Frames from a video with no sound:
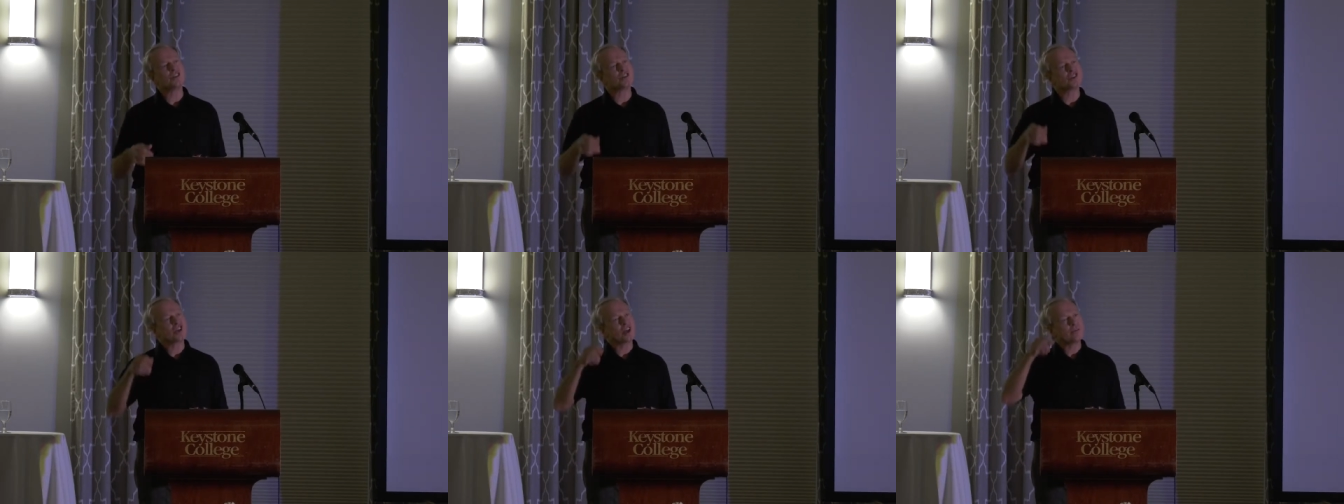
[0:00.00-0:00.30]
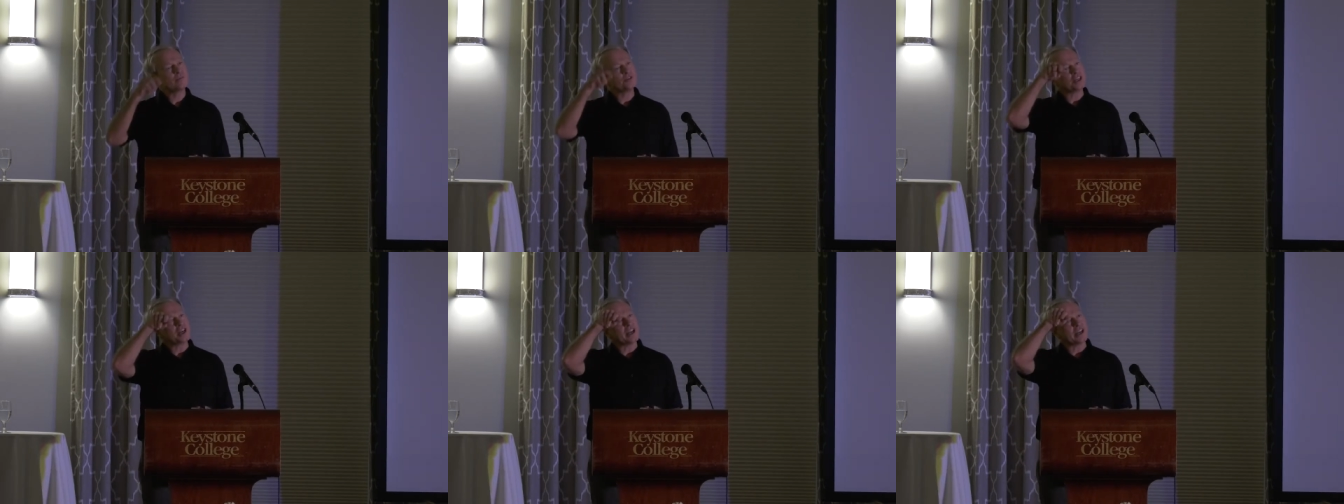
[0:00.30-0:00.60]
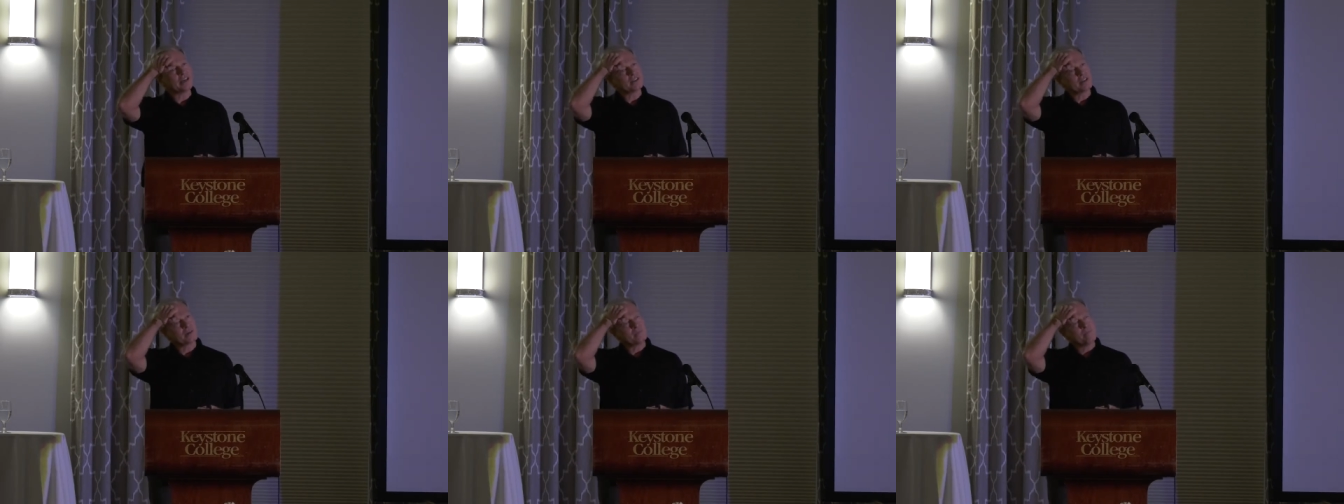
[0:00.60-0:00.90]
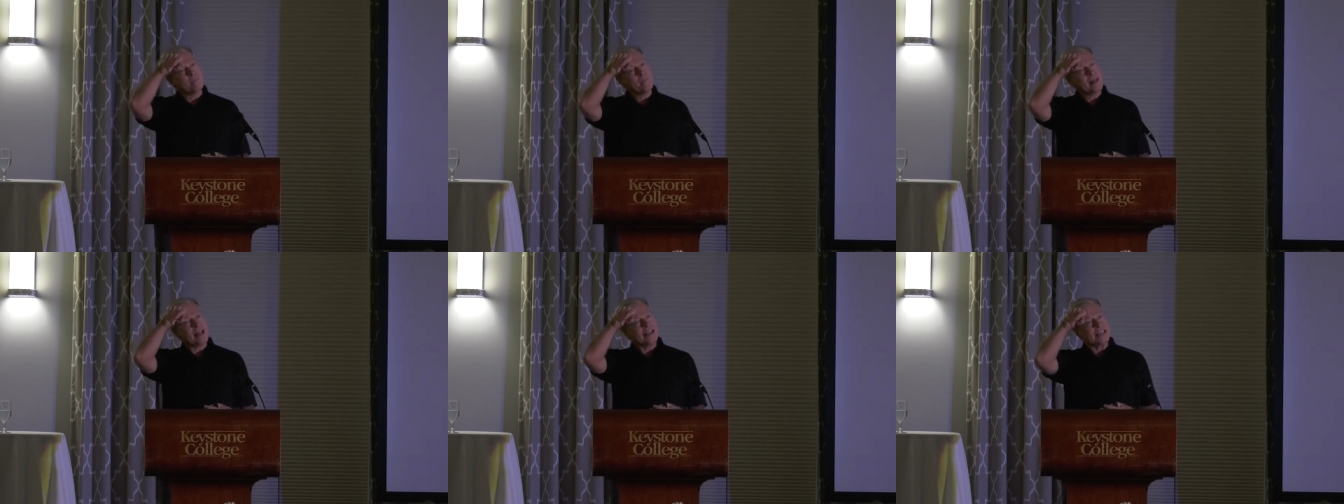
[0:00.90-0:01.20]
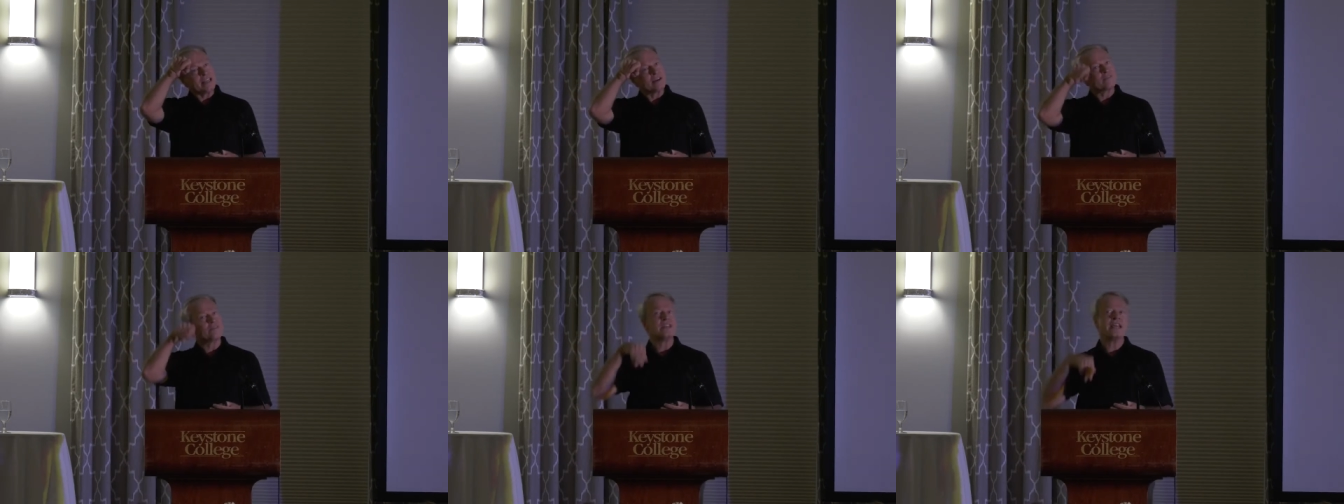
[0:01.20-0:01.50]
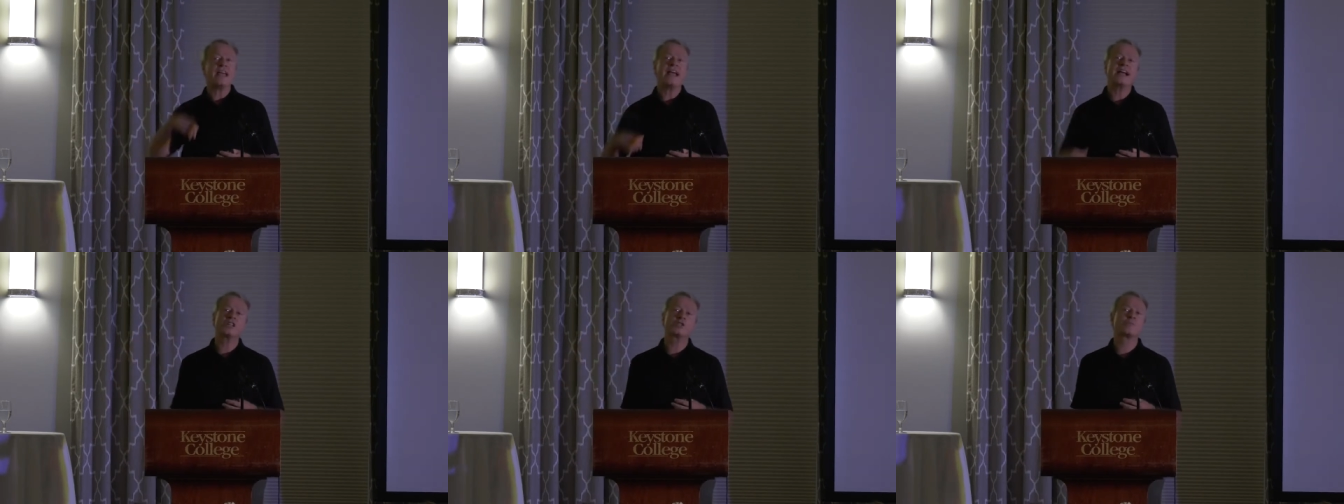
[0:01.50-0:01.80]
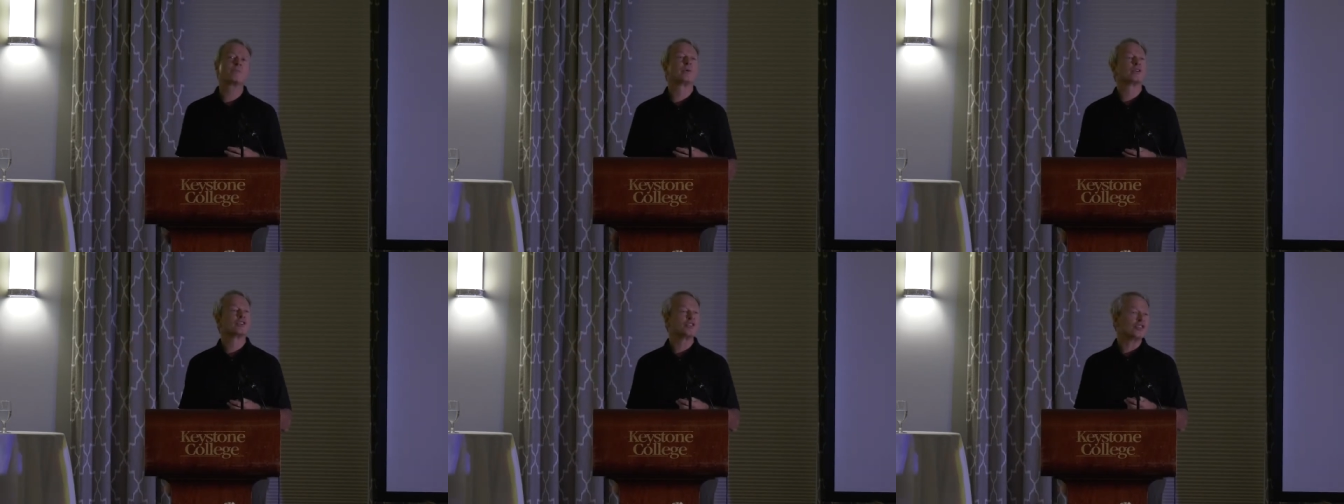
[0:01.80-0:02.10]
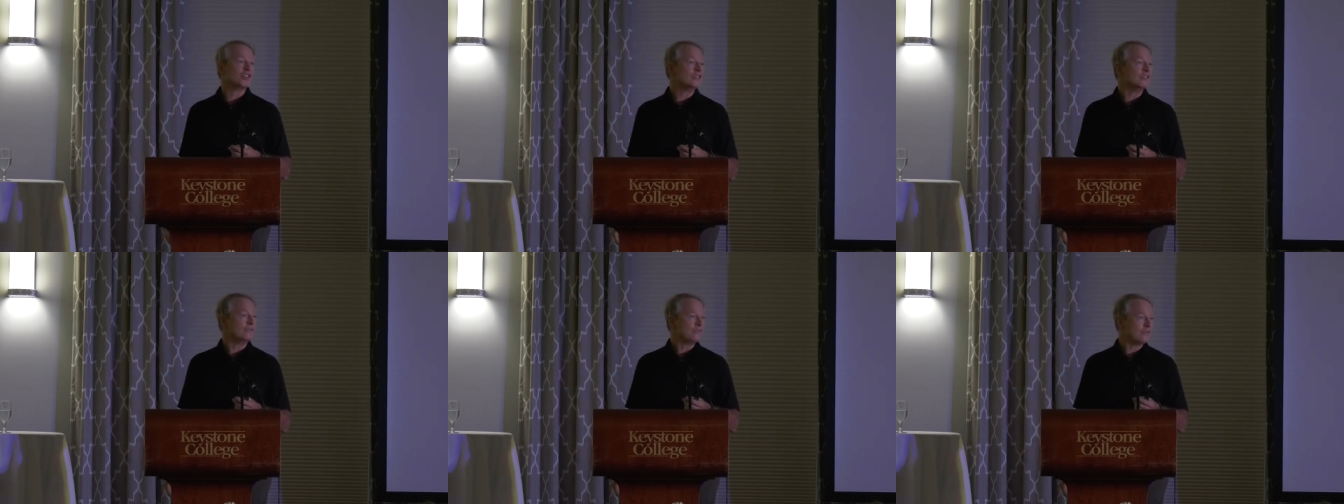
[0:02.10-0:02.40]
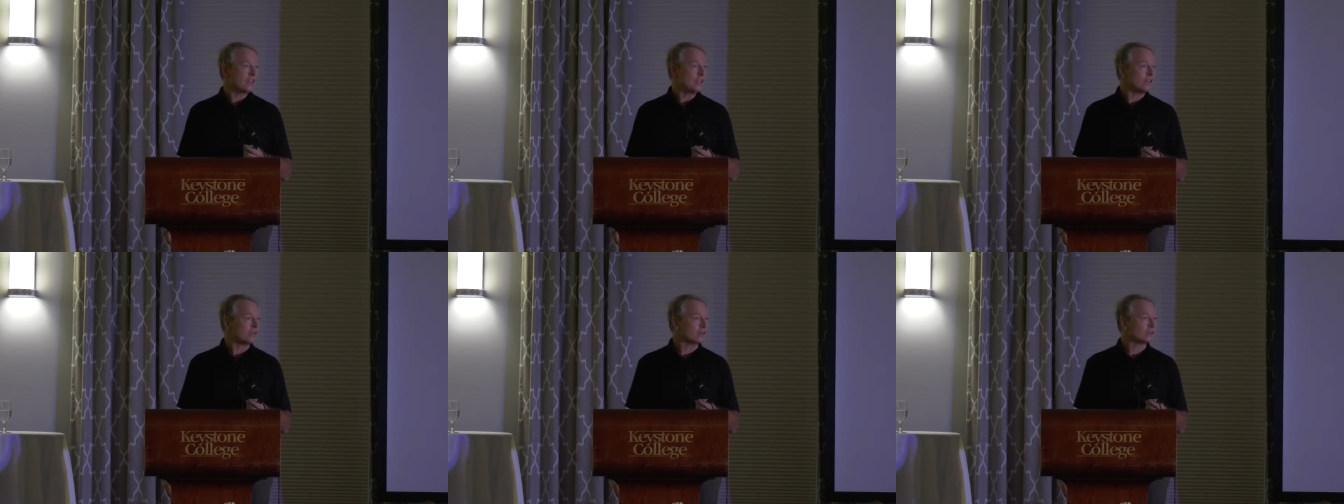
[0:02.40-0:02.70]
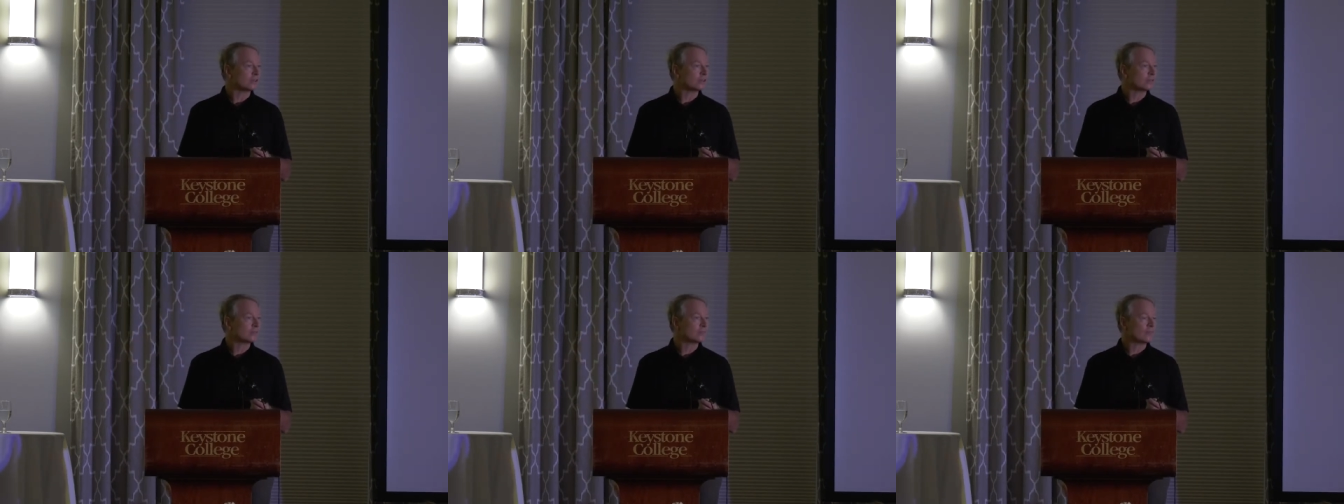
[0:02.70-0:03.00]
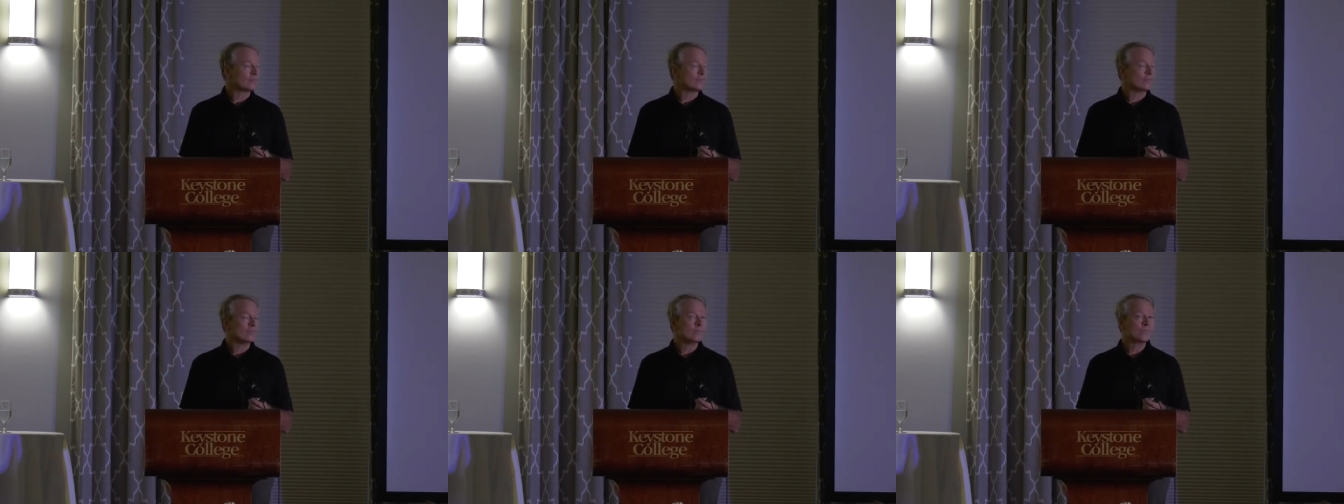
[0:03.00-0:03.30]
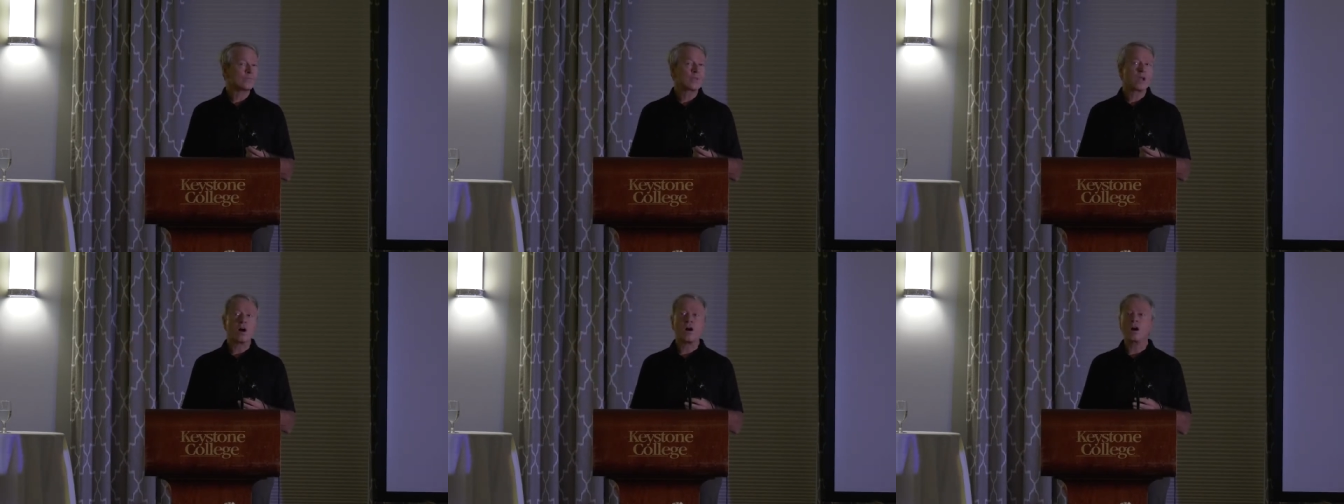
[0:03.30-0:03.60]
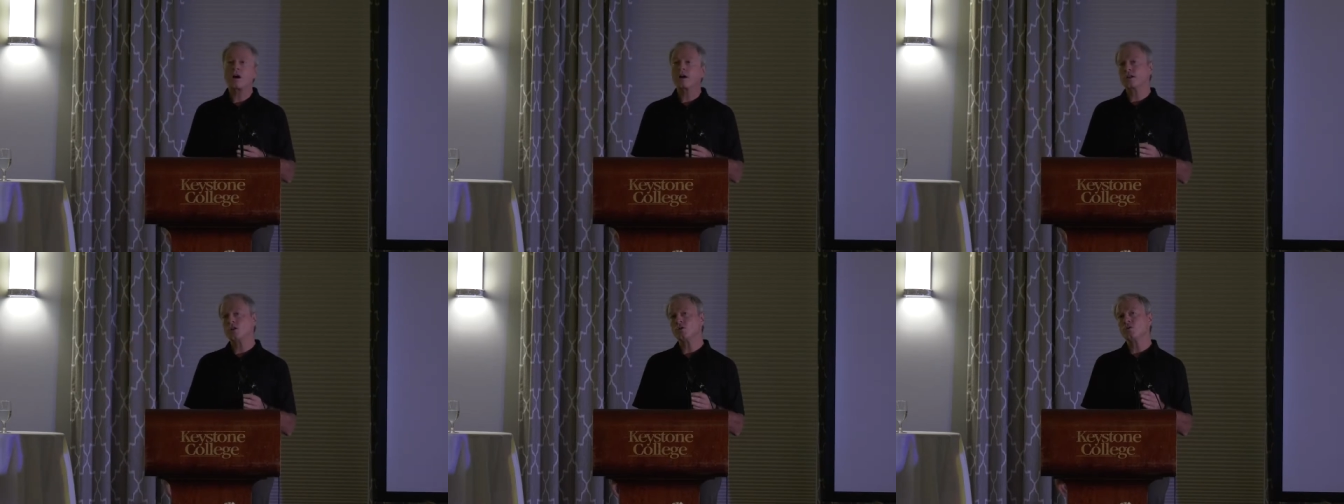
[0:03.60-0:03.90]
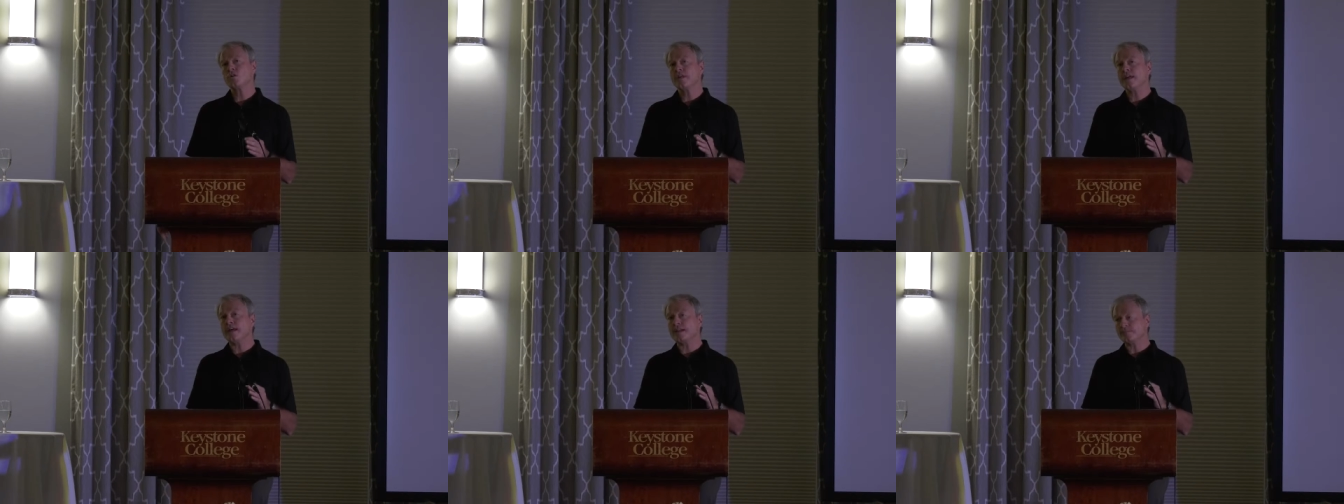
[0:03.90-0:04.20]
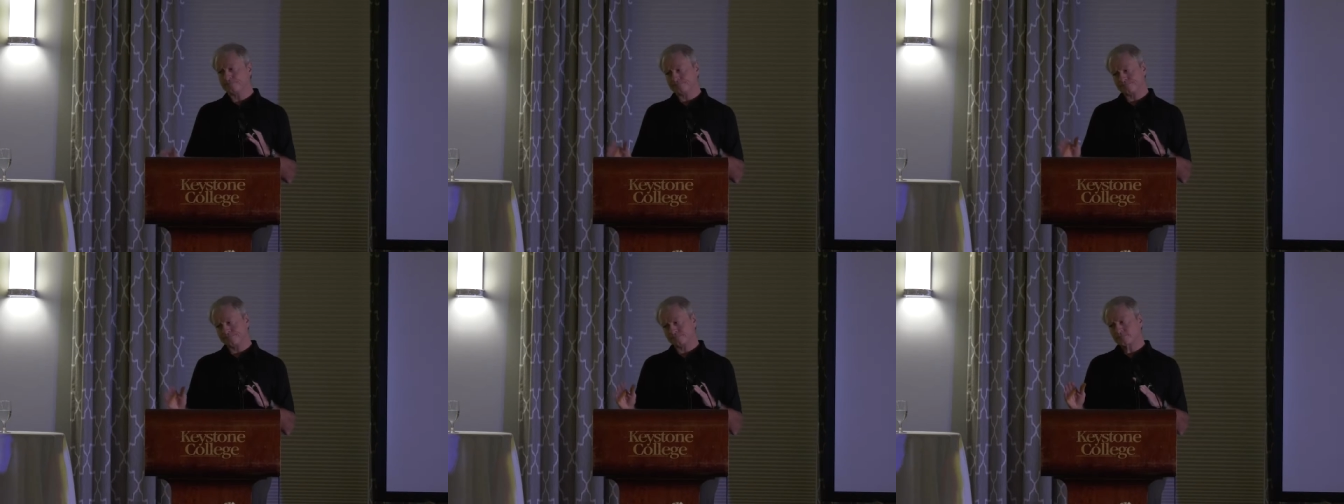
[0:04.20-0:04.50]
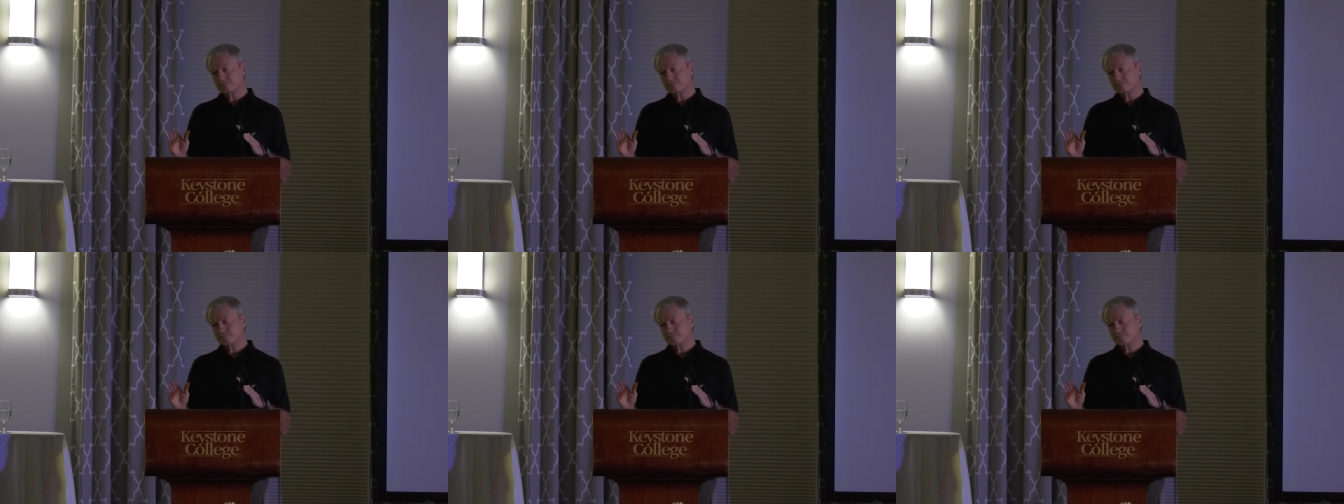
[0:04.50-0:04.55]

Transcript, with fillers: this subject, many of the experts in the field argued that